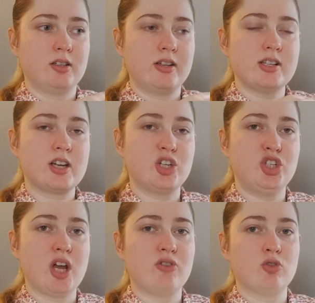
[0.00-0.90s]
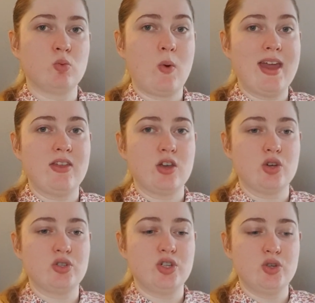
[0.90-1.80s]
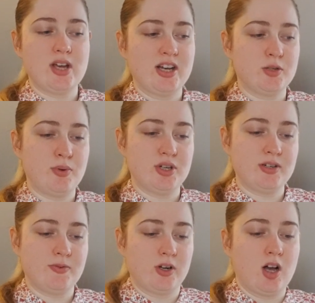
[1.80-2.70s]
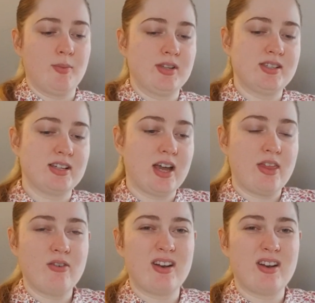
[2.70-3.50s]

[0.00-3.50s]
it's like a general way that you tend to put different garments together,